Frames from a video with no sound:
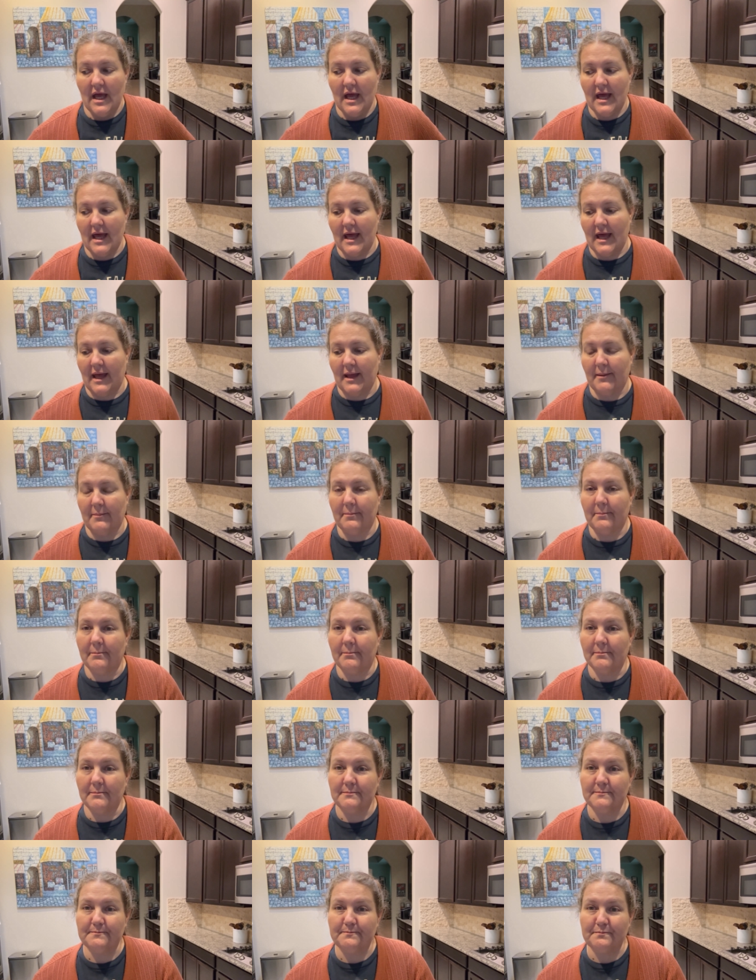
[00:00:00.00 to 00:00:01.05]

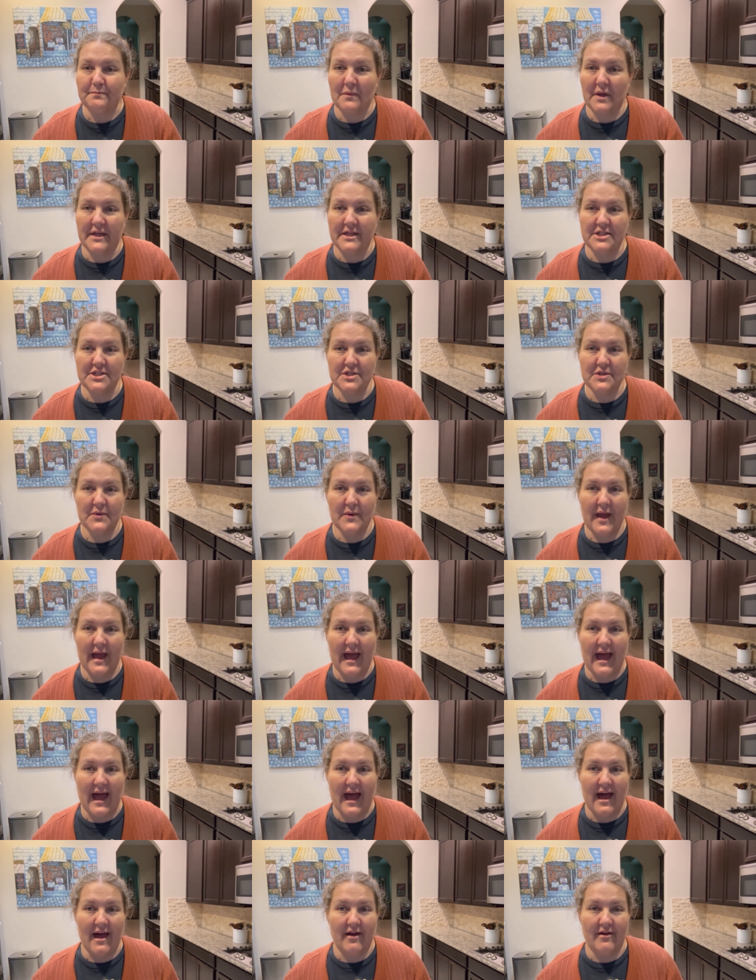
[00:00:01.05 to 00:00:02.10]
I do
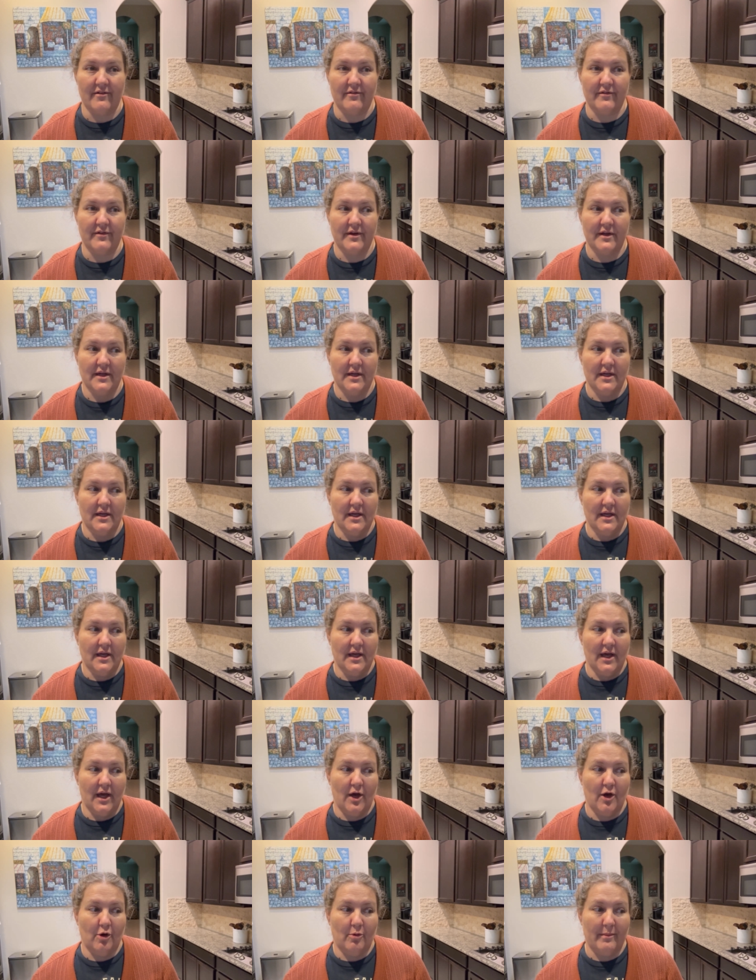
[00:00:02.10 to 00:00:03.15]
have
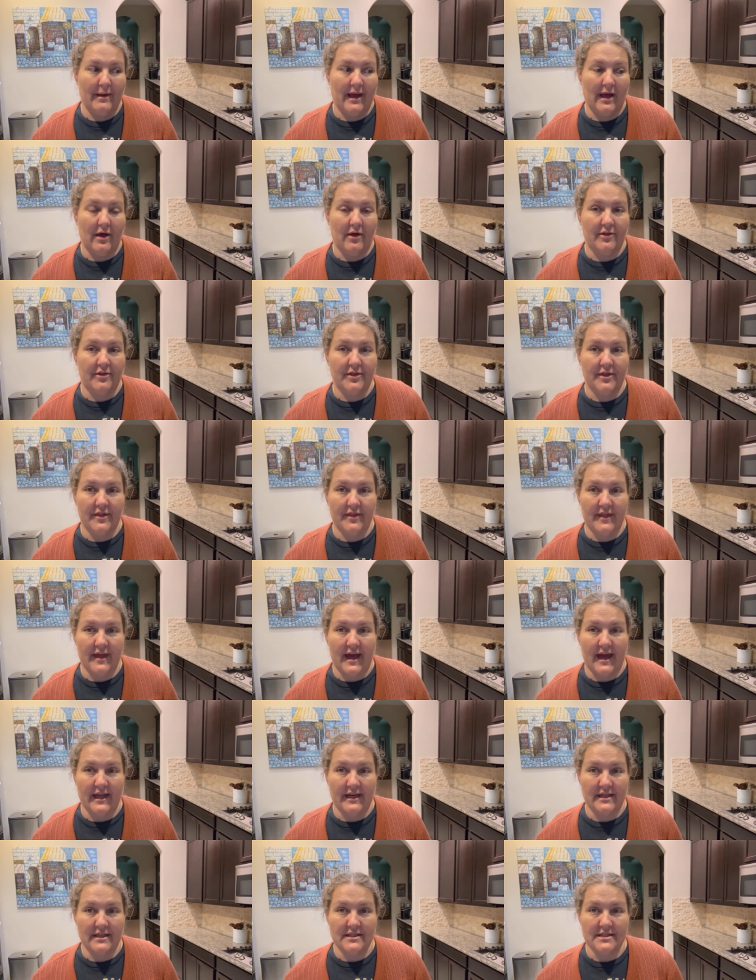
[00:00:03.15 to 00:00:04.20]
home health
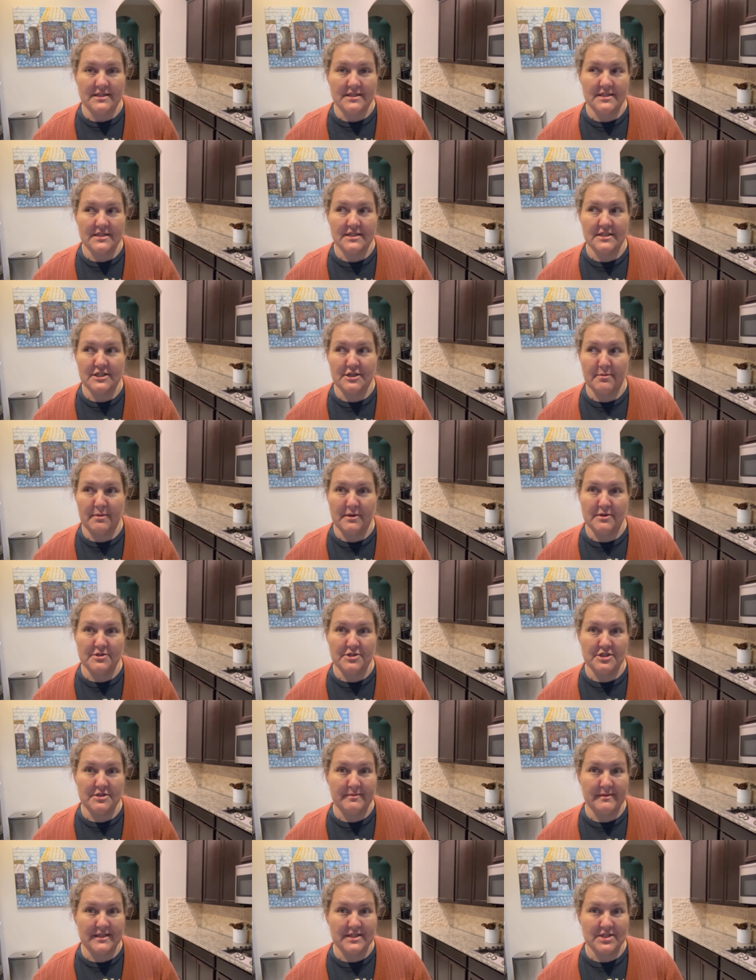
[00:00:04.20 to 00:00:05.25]
that is supposed
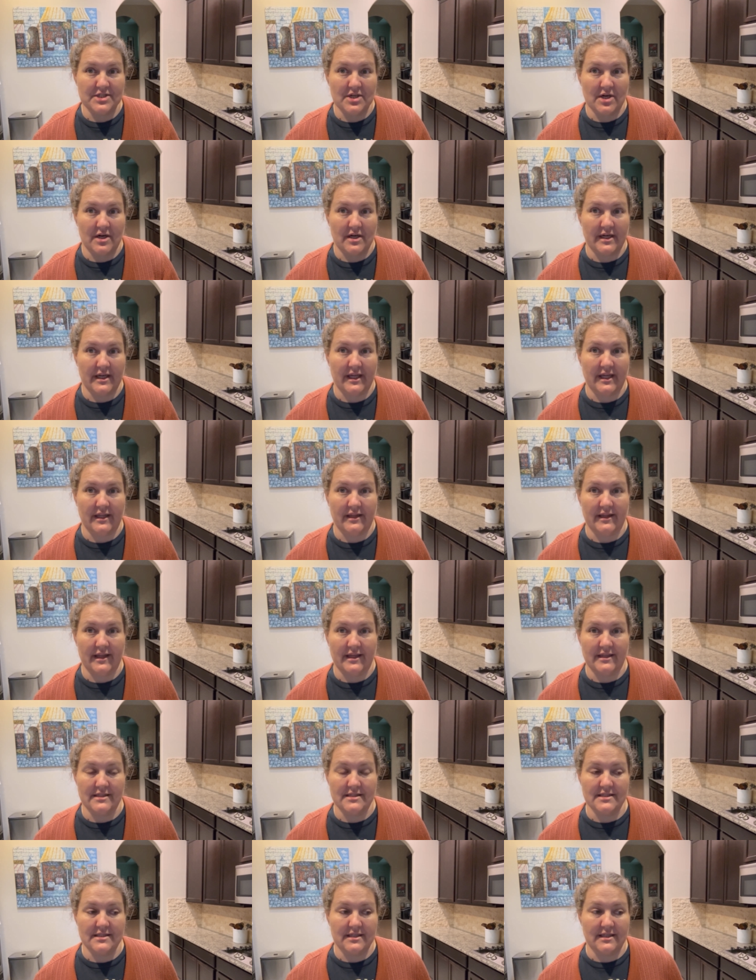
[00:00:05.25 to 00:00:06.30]
to be starting,
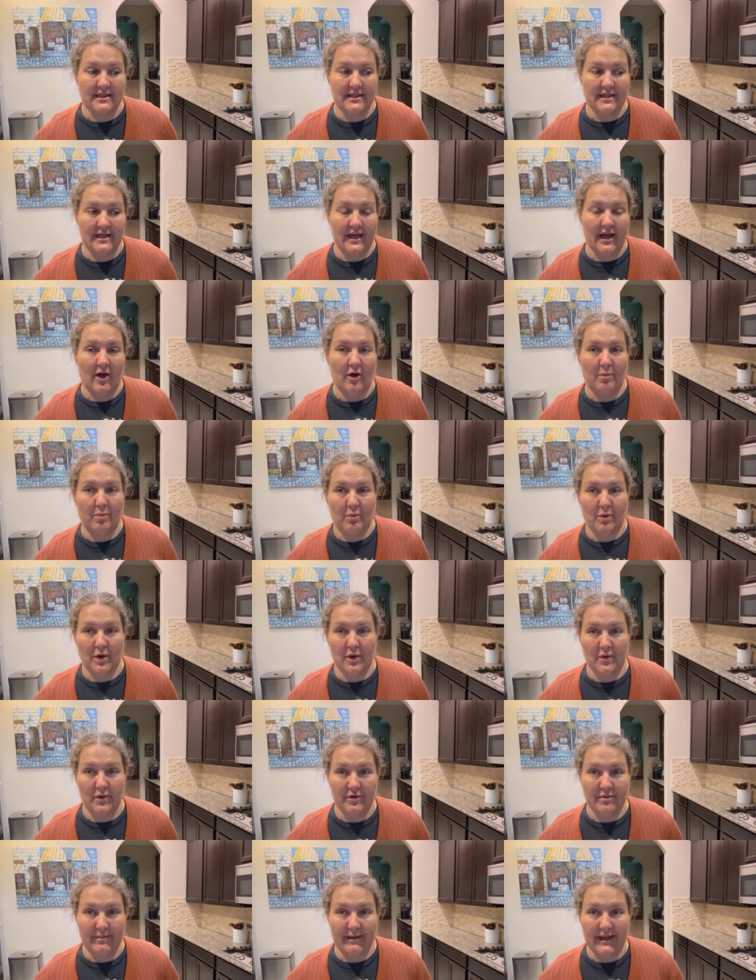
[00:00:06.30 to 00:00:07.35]
that's going to help
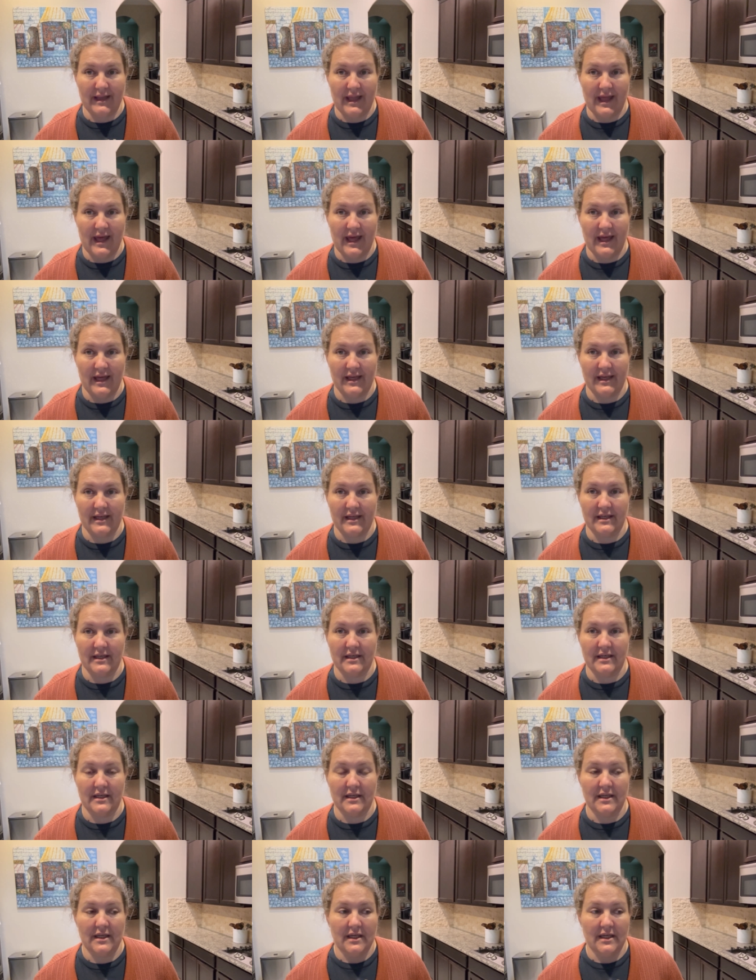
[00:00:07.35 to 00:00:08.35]
work with my leg and